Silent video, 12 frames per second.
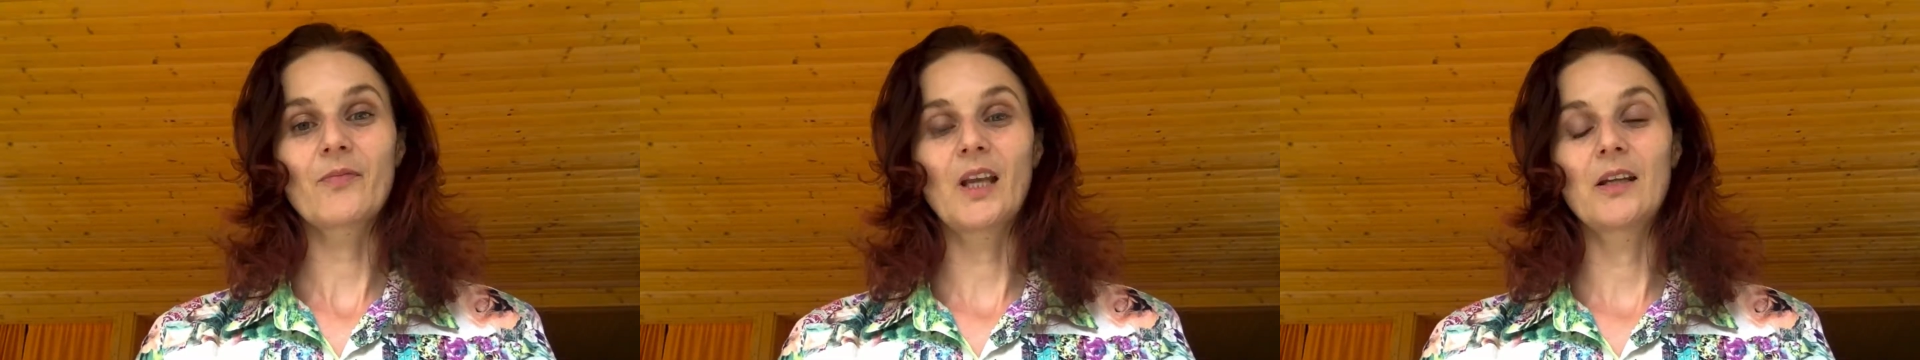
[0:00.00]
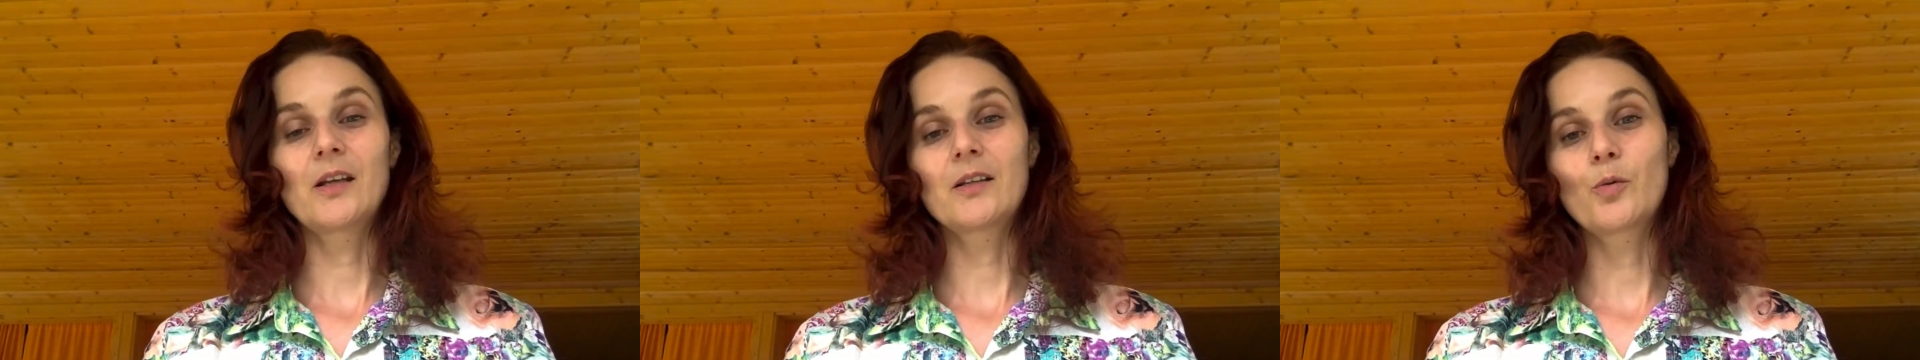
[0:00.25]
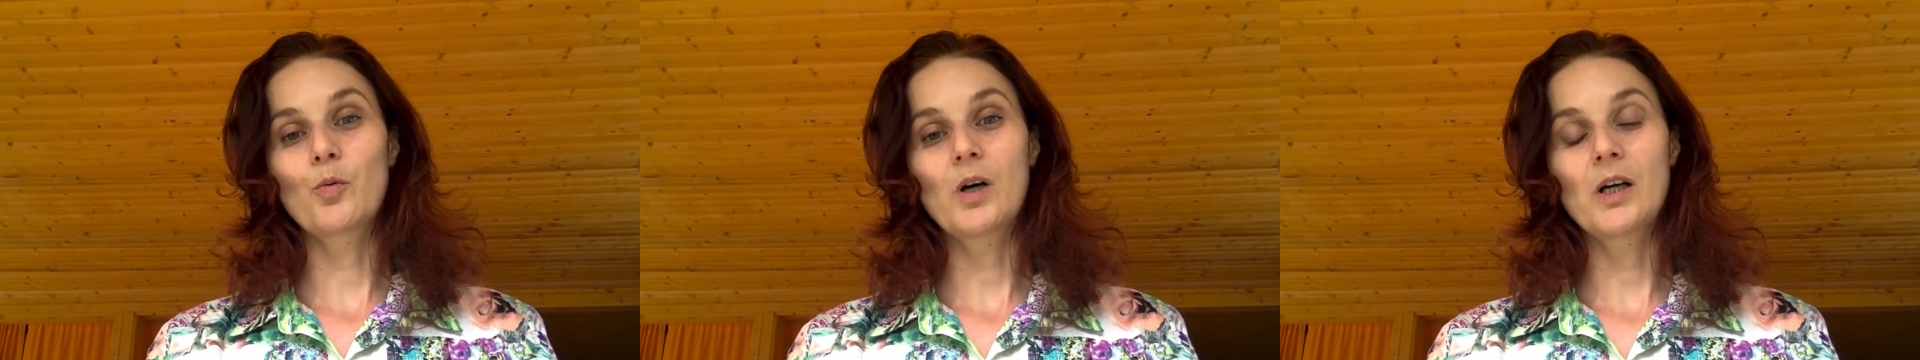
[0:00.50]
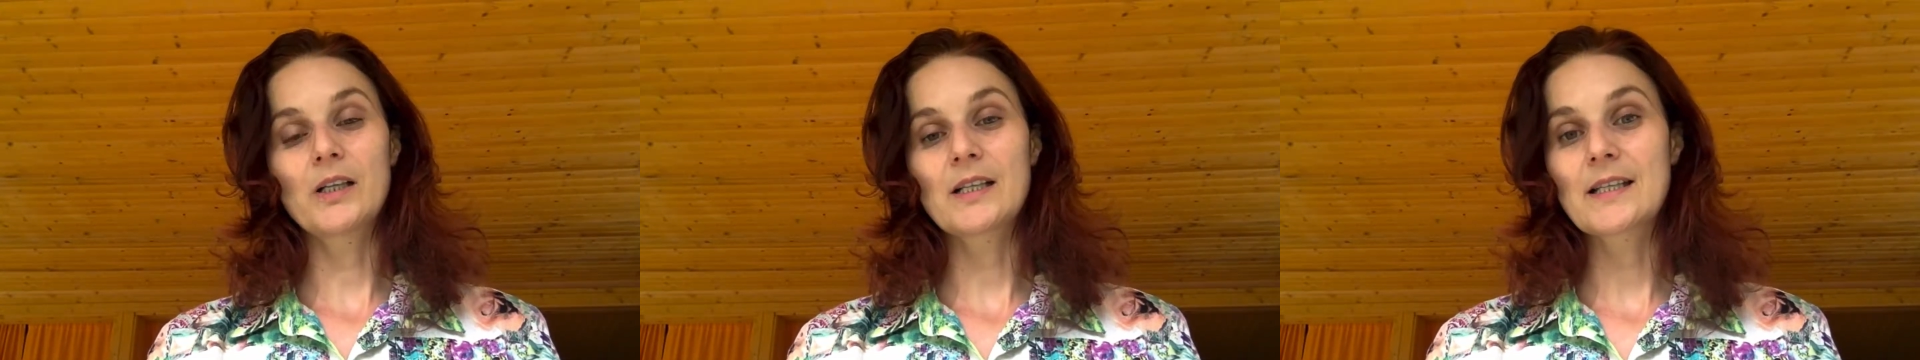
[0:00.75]
Another
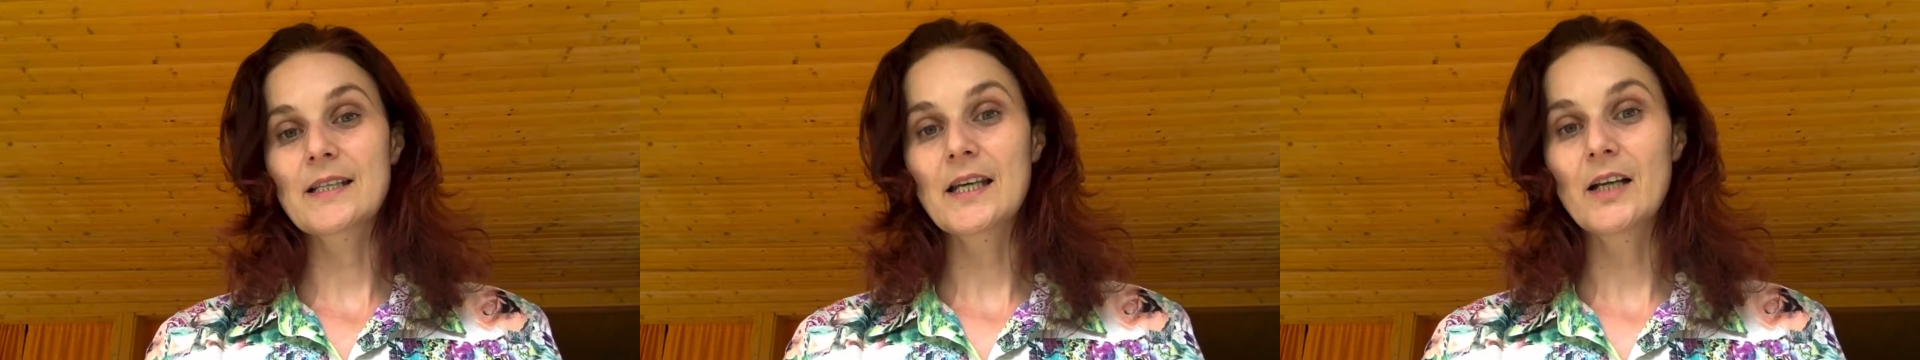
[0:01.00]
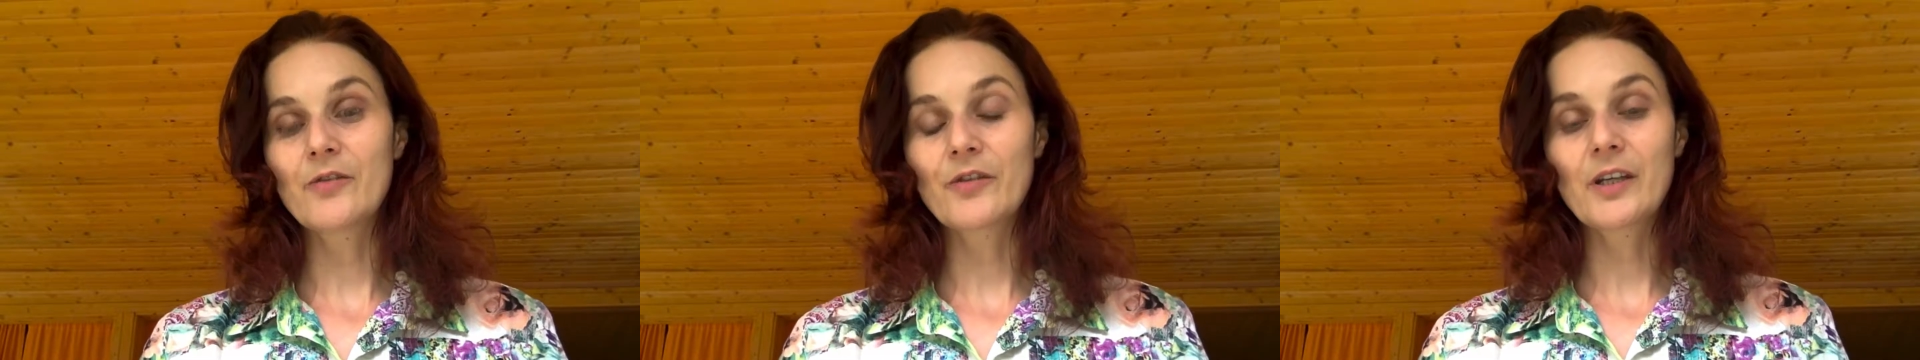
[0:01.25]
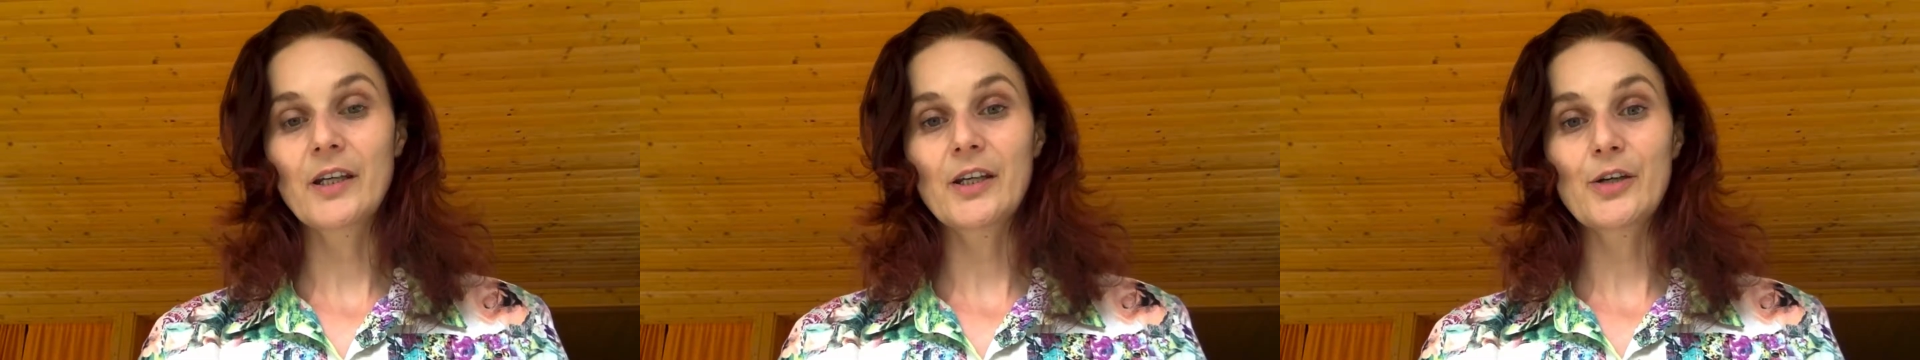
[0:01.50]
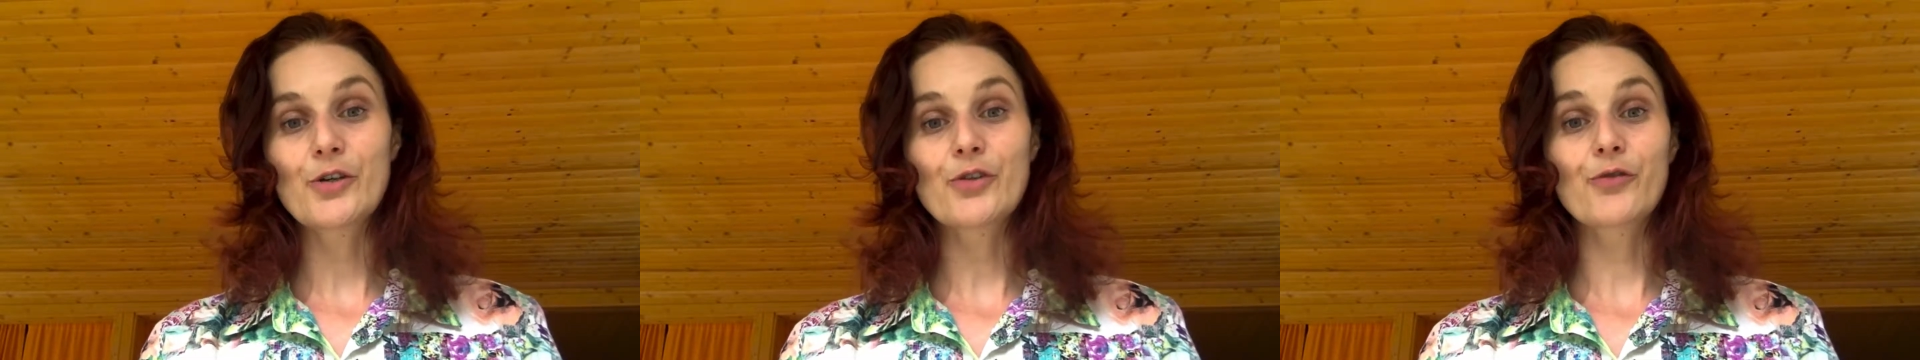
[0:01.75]
one is self-care
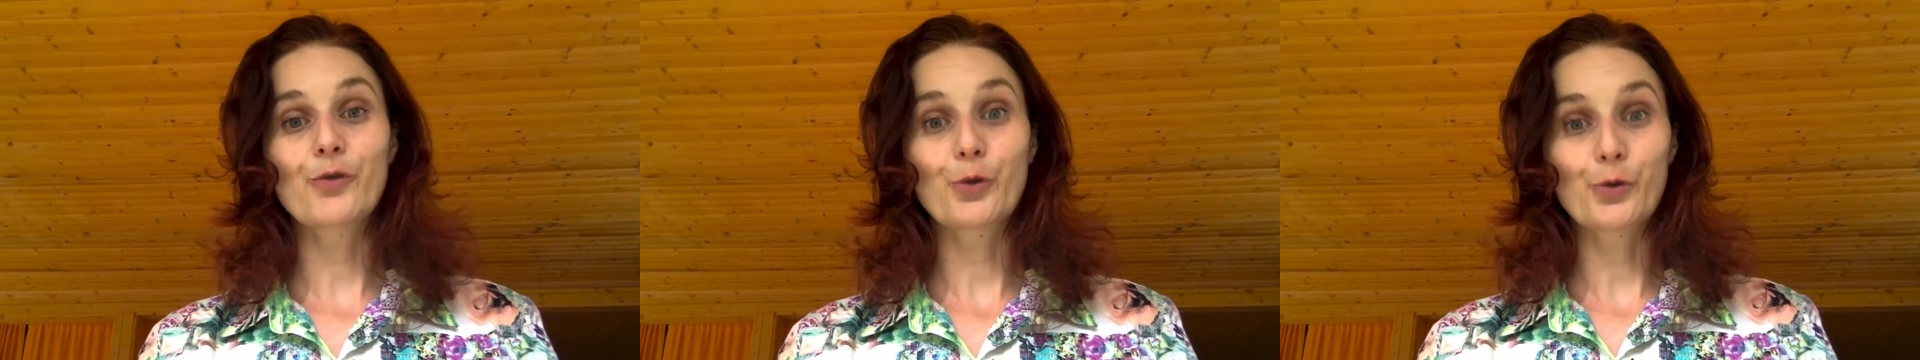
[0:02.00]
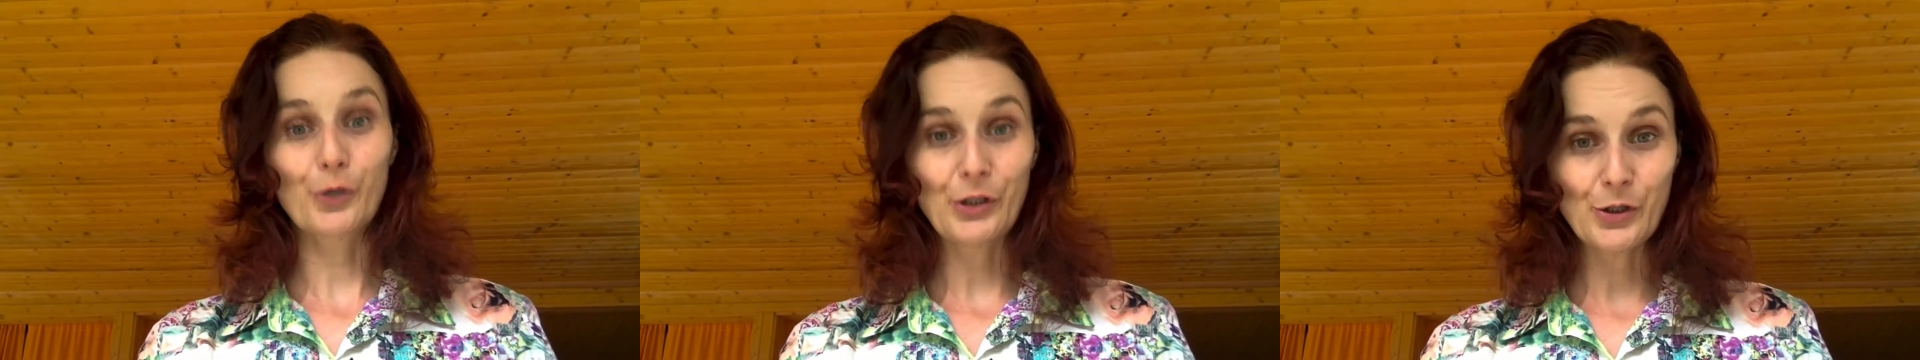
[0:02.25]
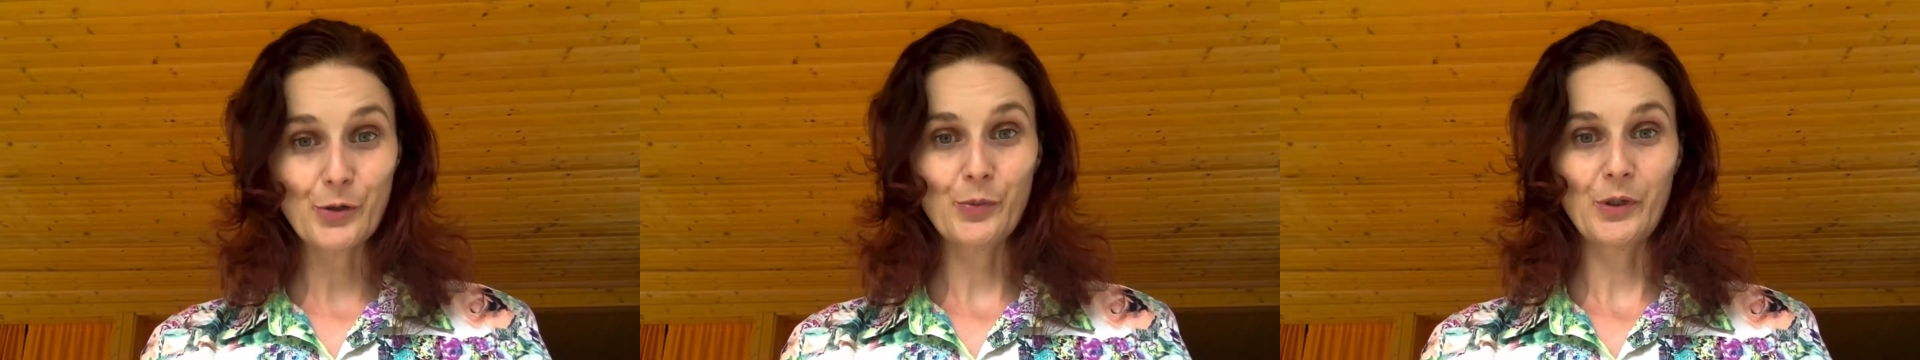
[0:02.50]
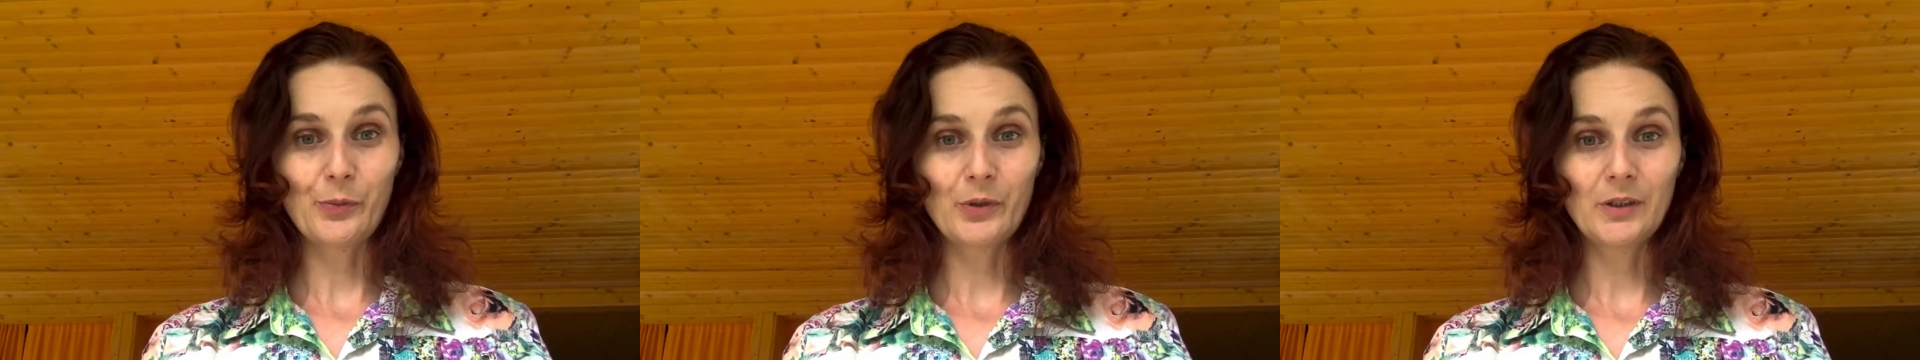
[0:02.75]
is for rich
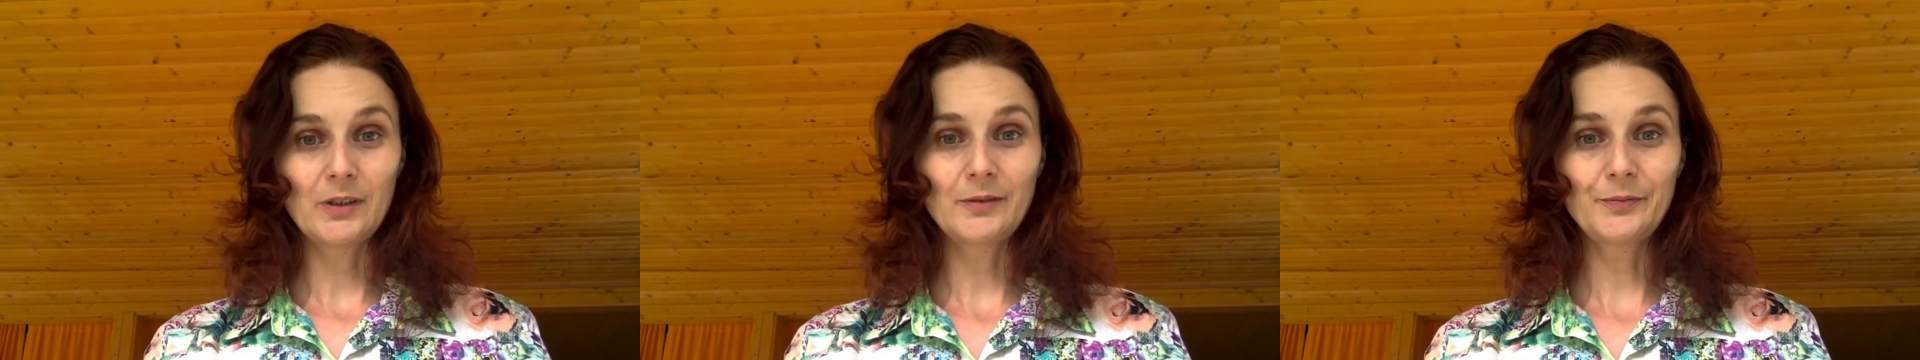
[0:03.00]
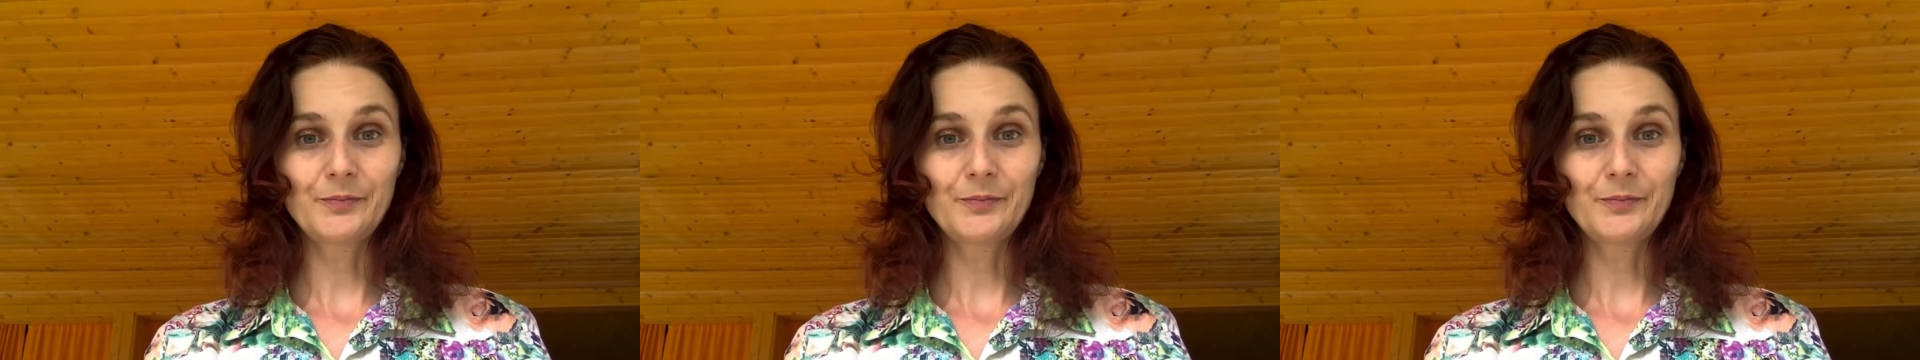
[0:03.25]
people,